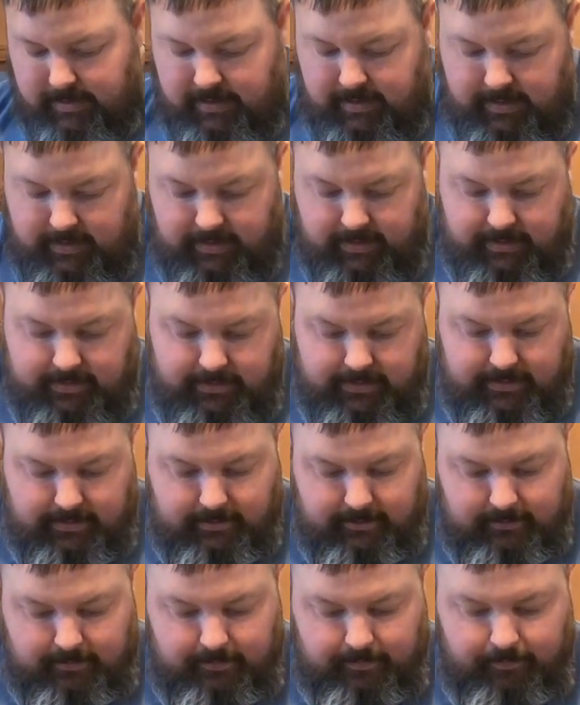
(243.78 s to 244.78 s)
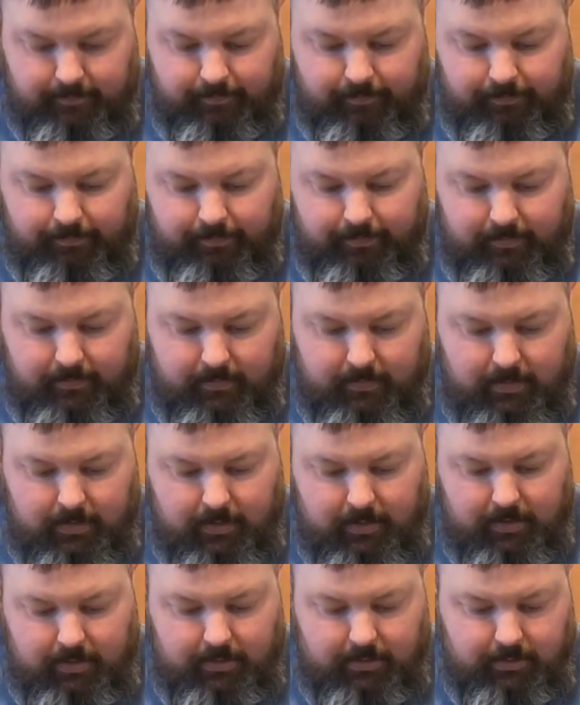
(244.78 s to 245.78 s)
ease
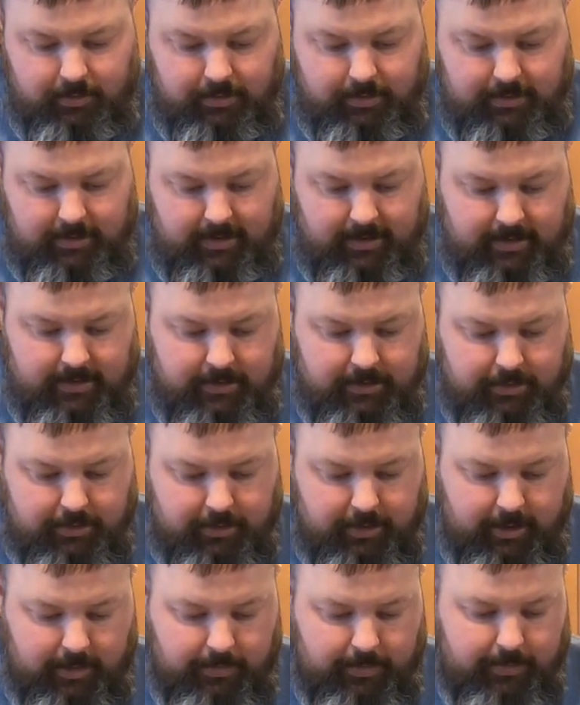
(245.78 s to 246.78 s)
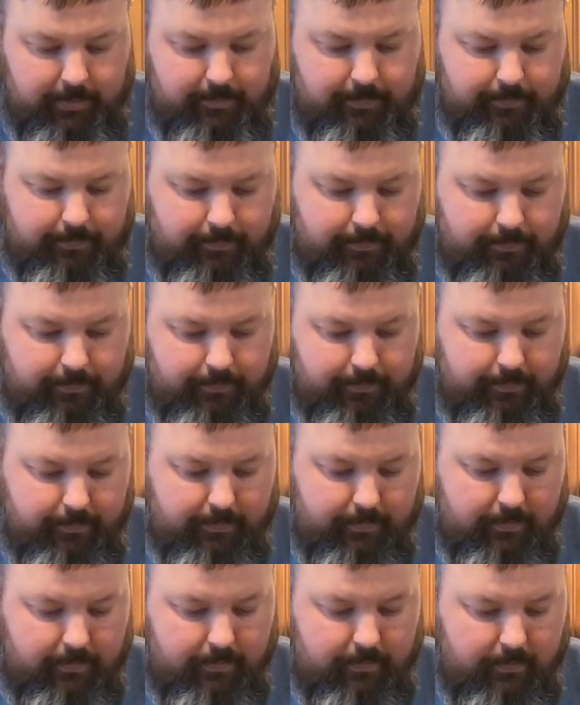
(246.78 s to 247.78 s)
just kind of scrape it.
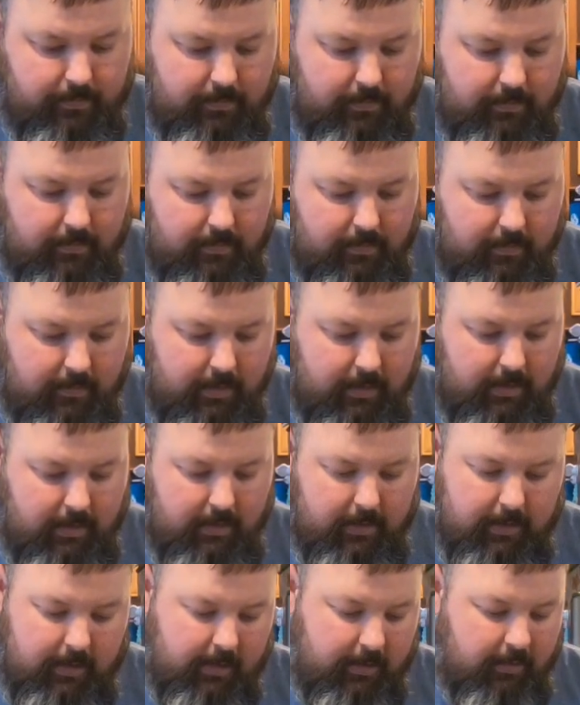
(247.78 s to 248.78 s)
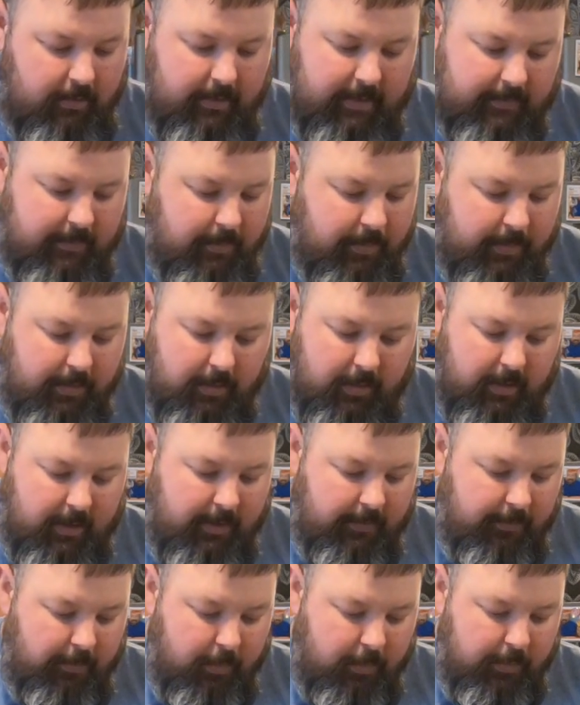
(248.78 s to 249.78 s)
You don't have to put a lot
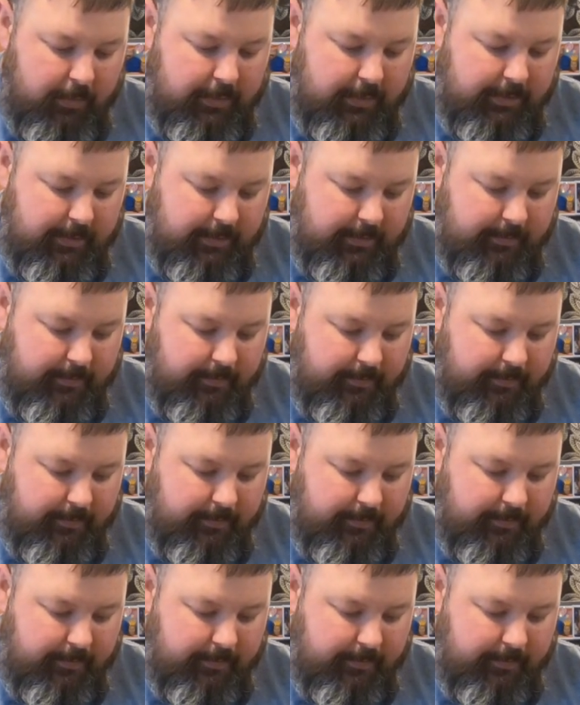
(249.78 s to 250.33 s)
of force.